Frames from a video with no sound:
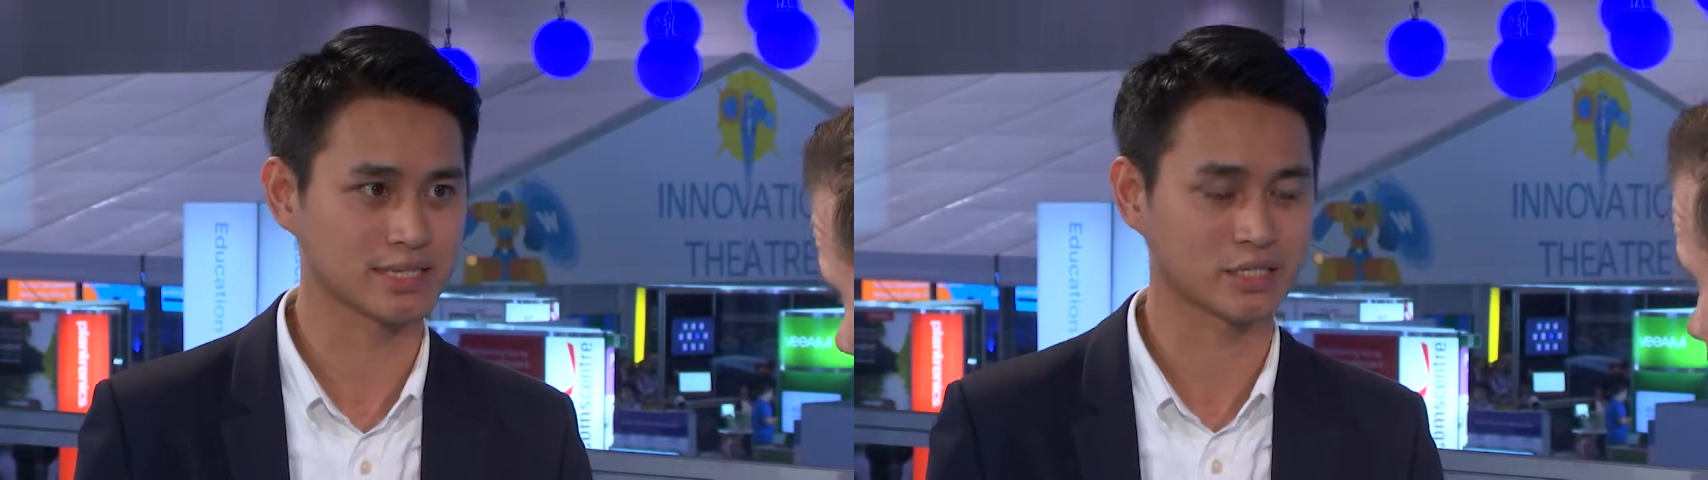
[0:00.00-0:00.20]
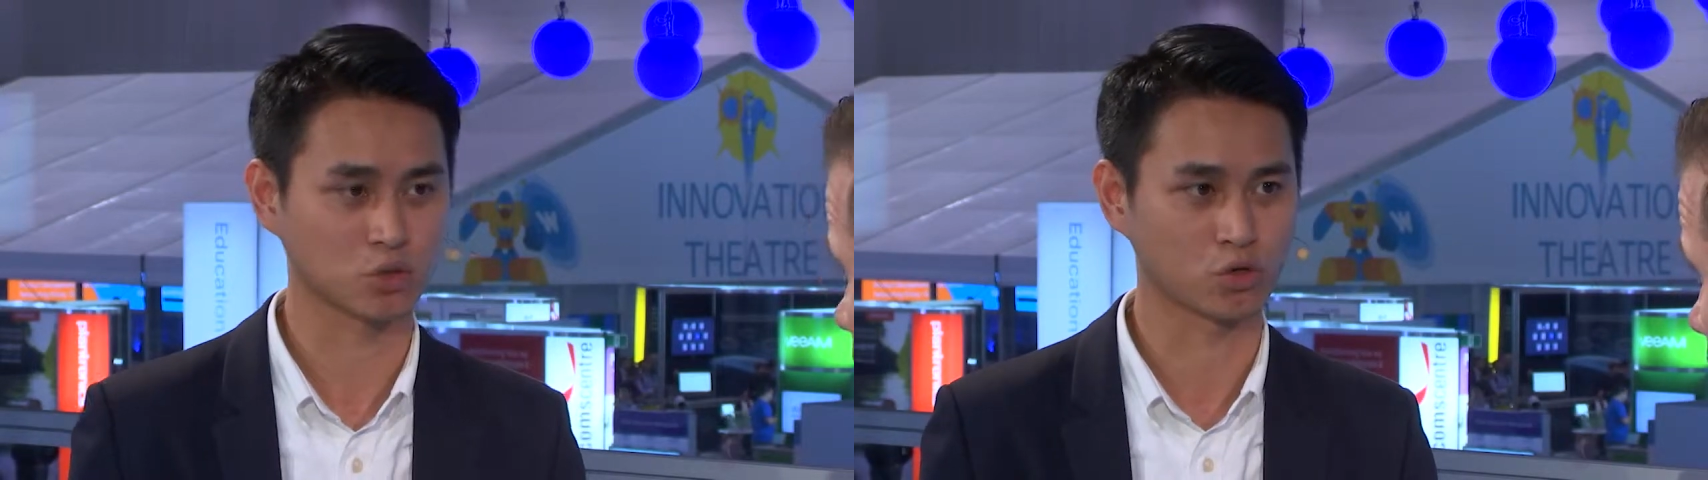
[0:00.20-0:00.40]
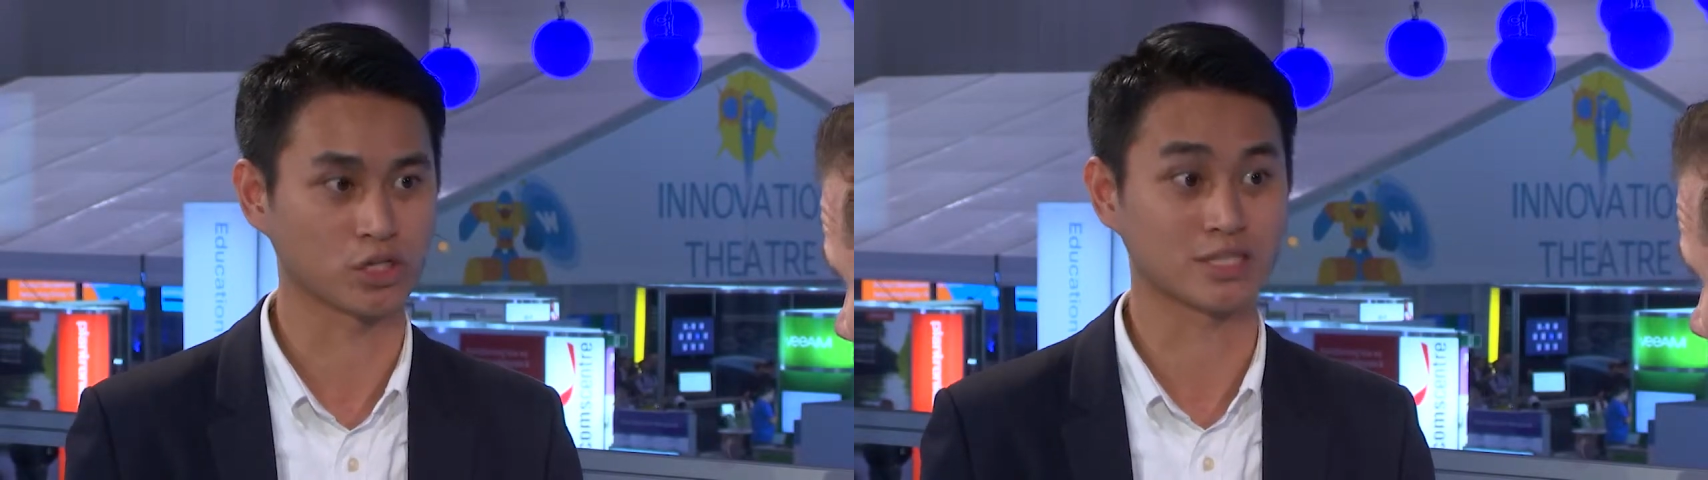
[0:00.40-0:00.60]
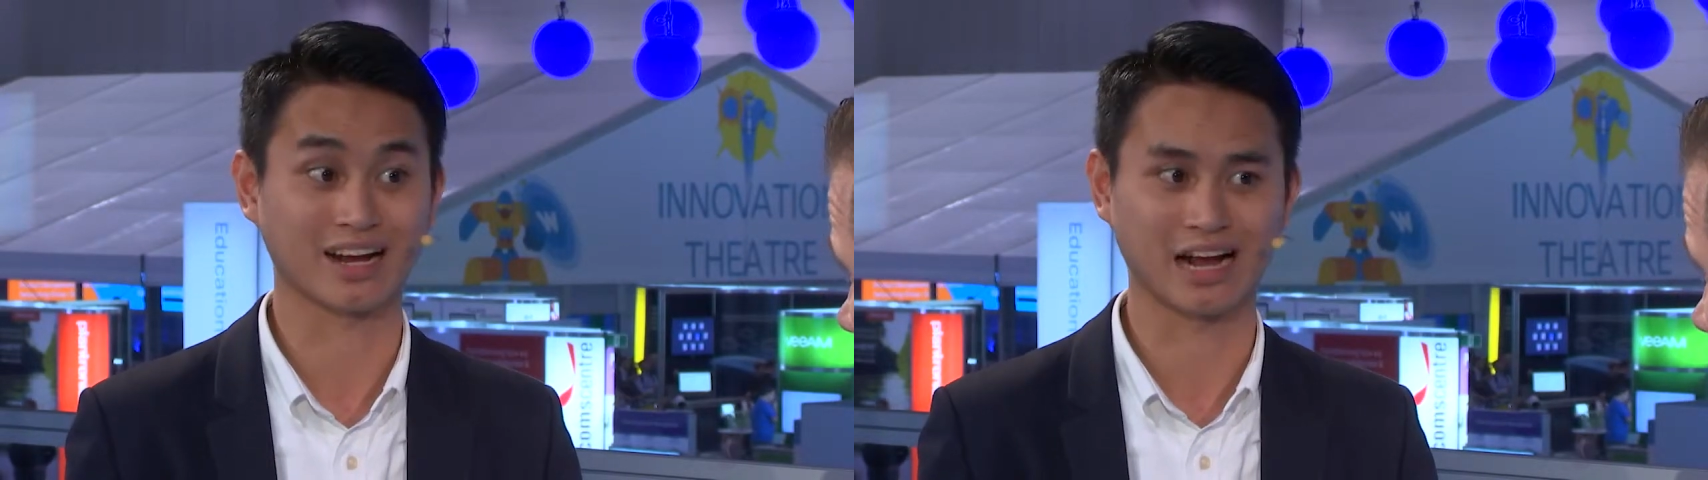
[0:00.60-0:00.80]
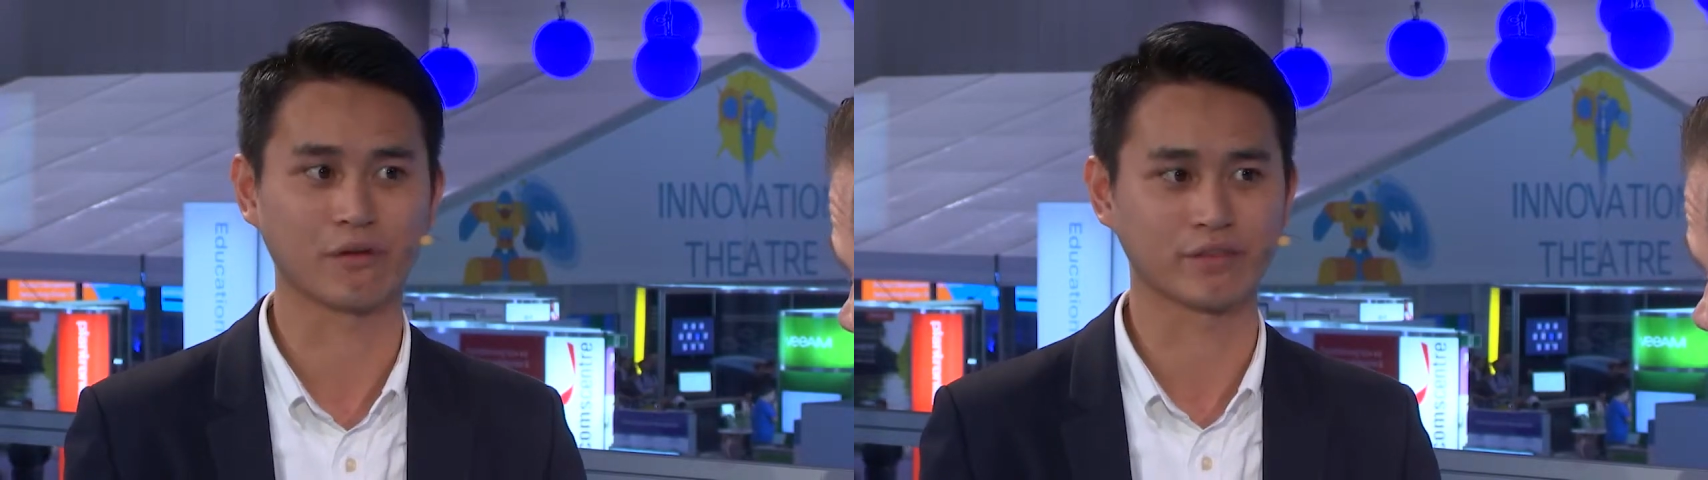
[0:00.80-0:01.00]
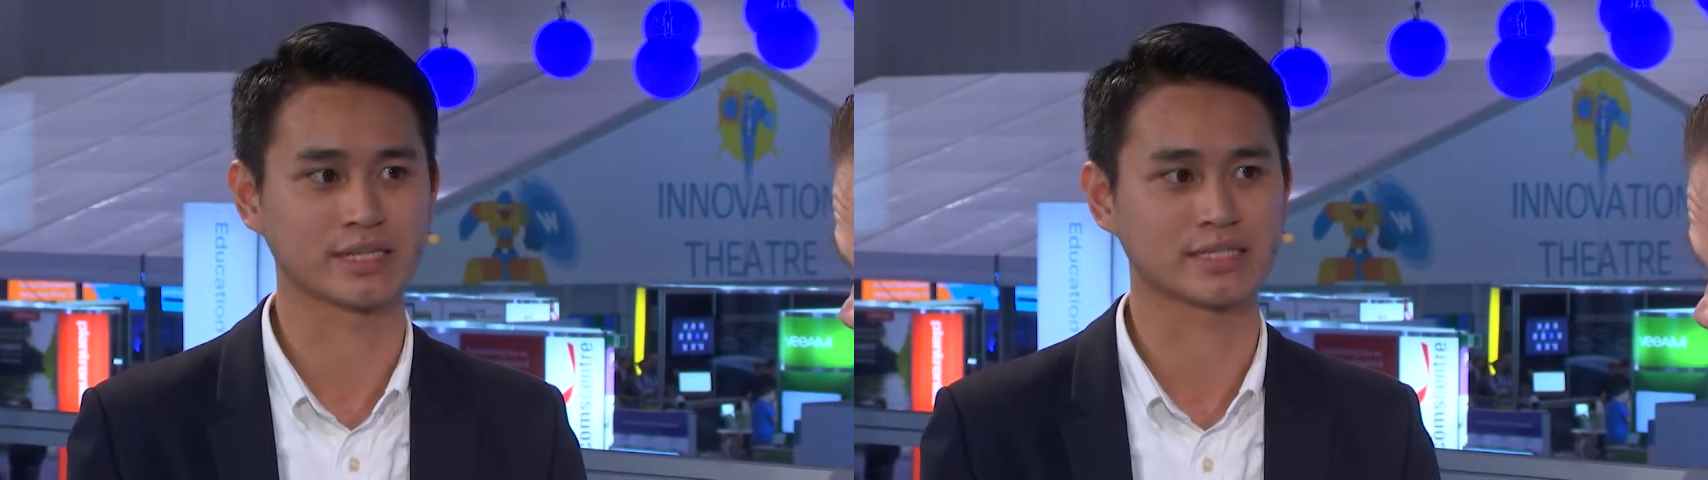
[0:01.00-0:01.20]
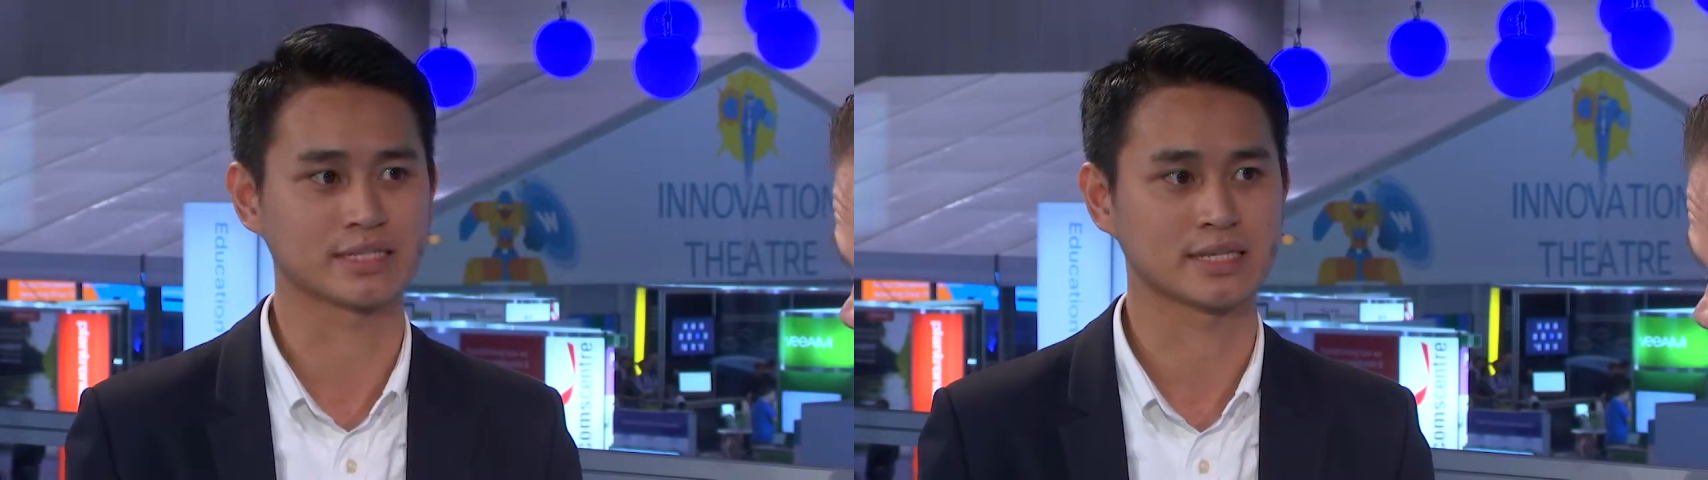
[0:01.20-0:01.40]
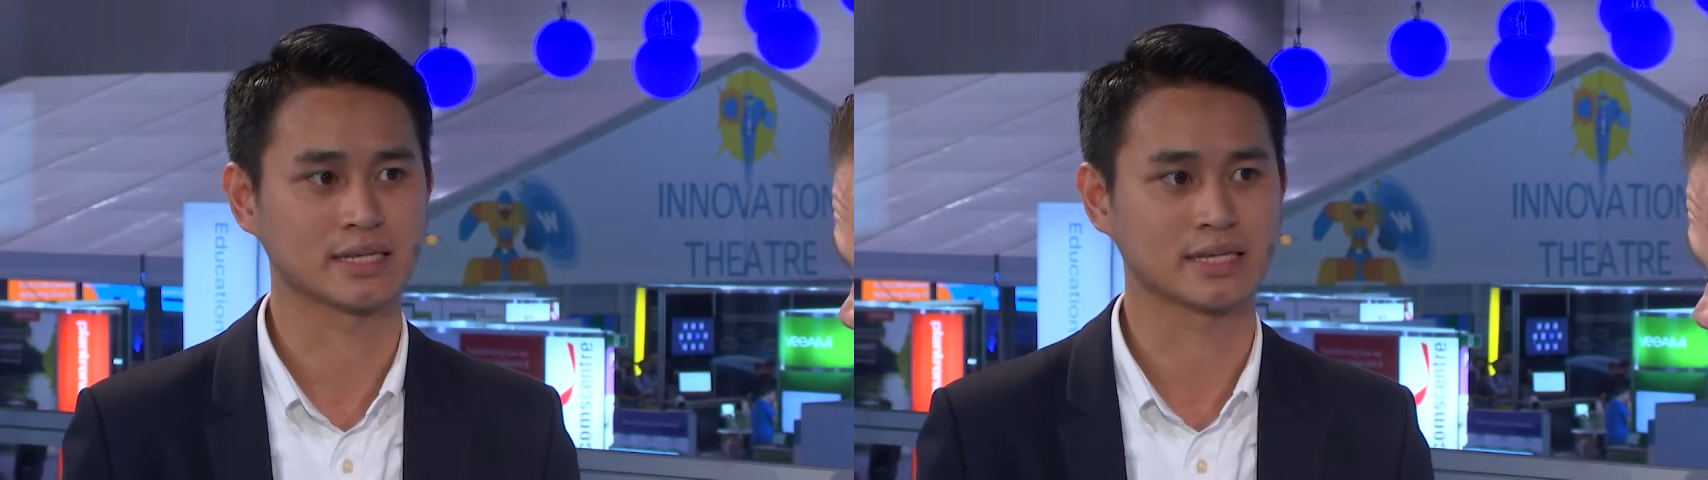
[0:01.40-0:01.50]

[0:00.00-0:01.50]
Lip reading: and solutions around this?